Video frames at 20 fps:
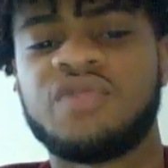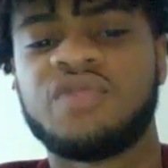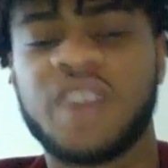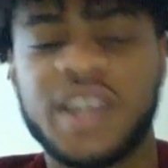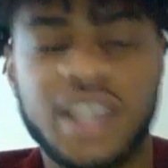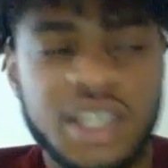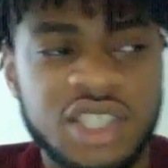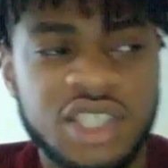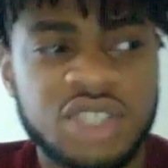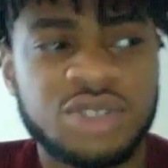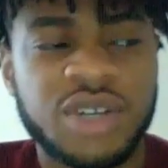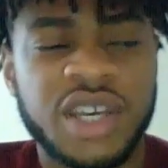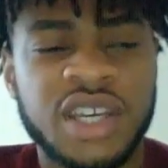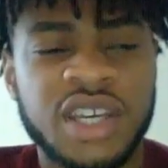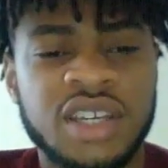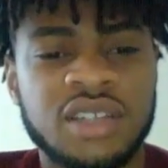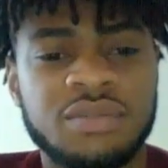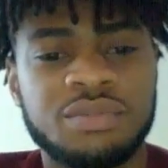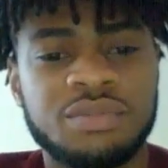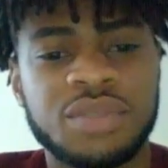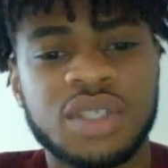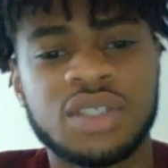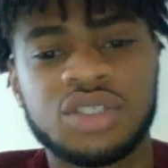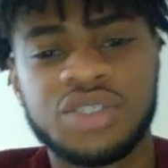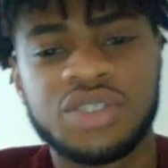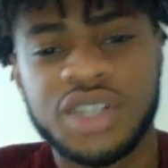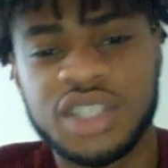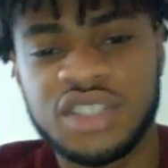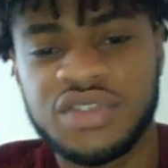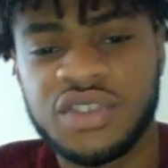financial aid being
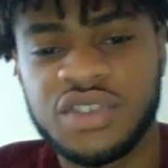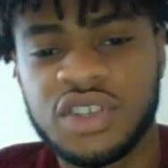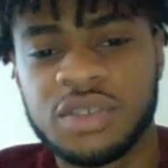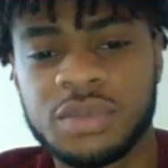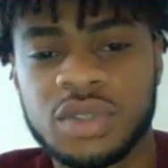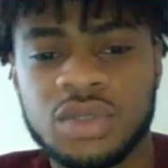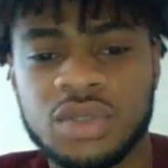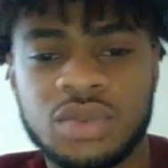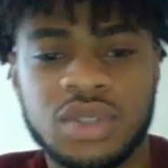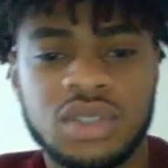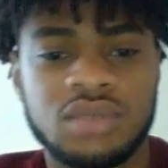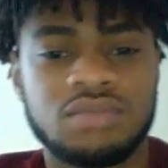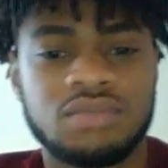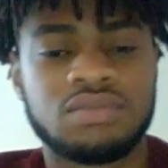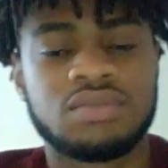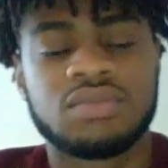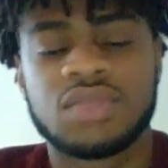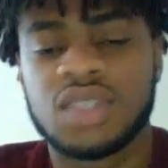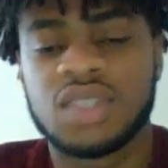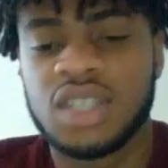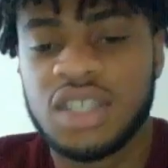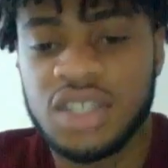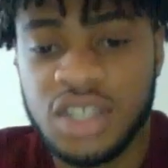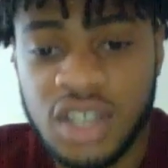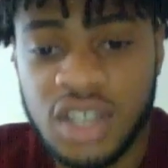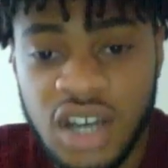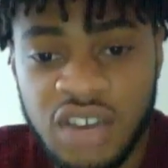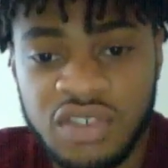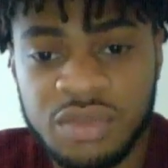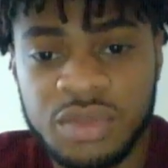transferred between either
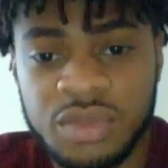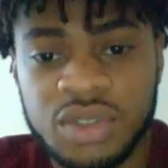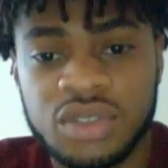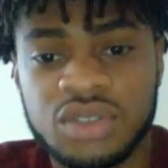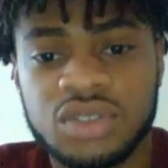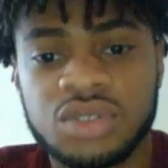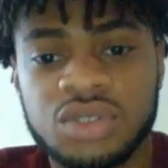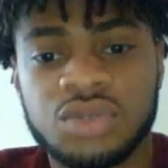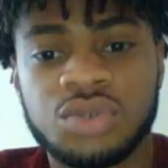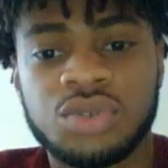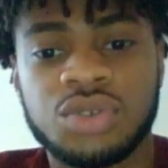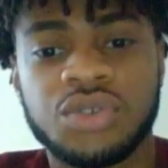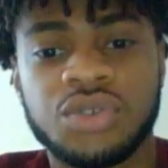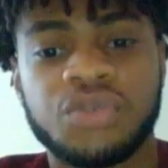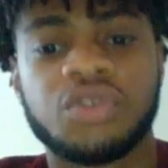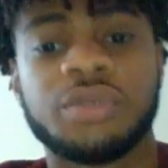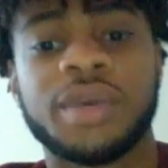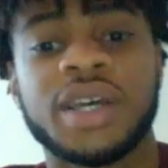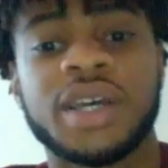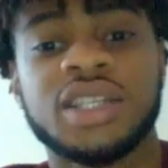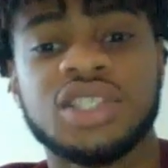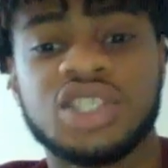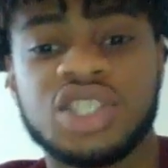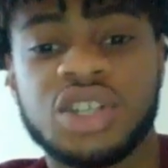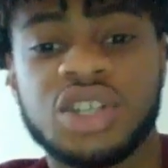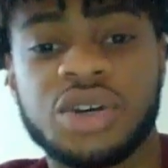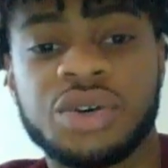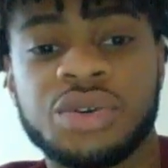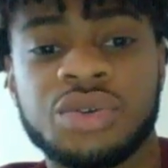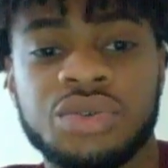governments or from
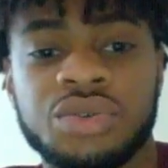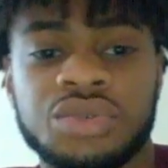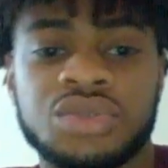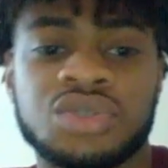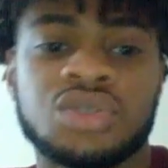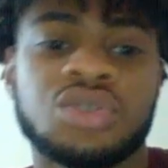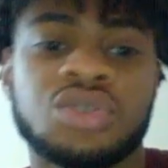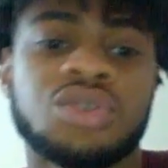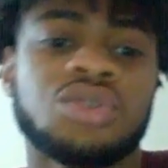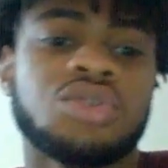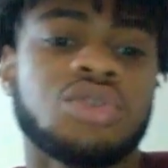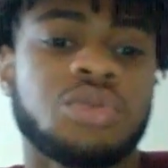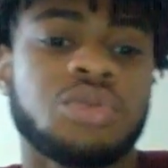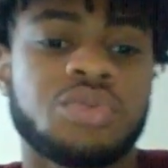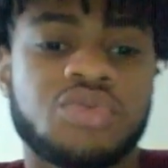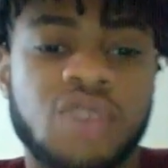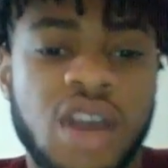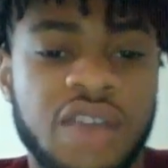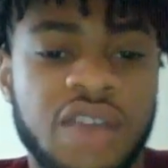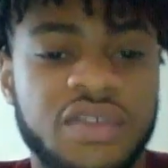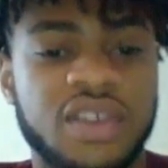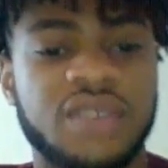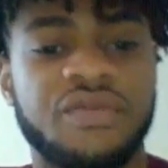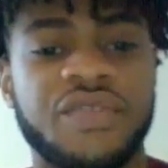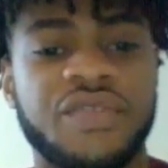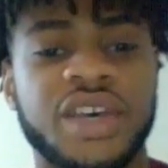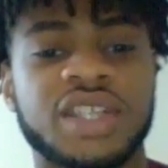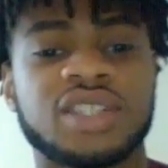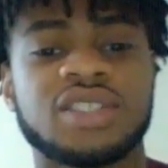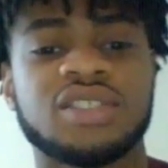NGOs or private
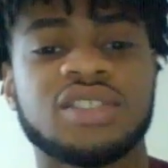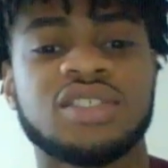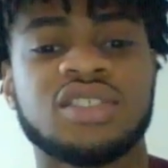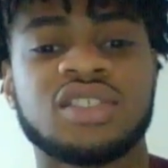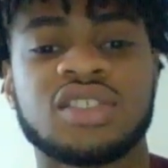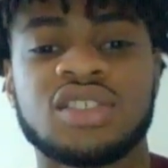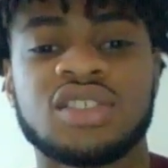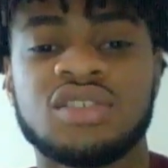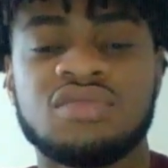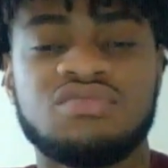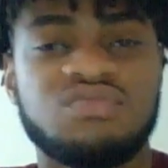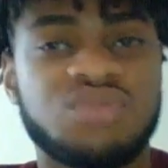investors